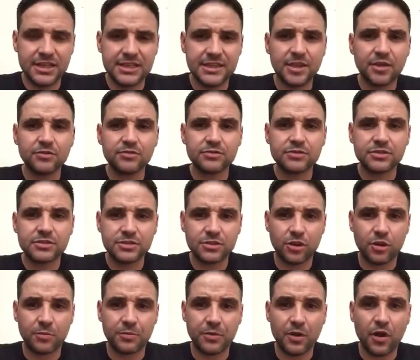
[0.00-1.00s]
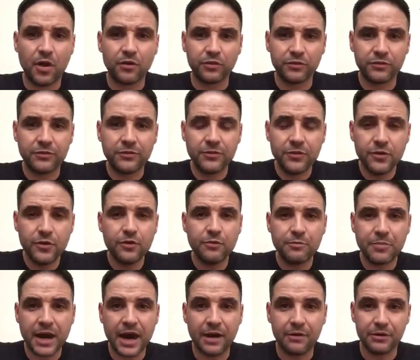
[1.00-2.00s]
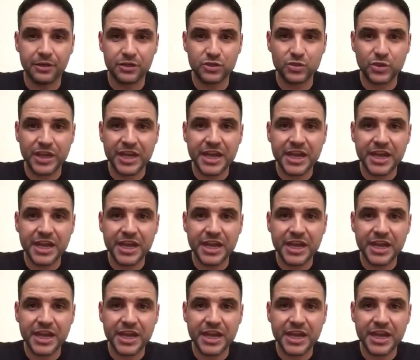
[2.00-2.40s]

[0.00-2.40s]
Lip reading: non-stop on full power to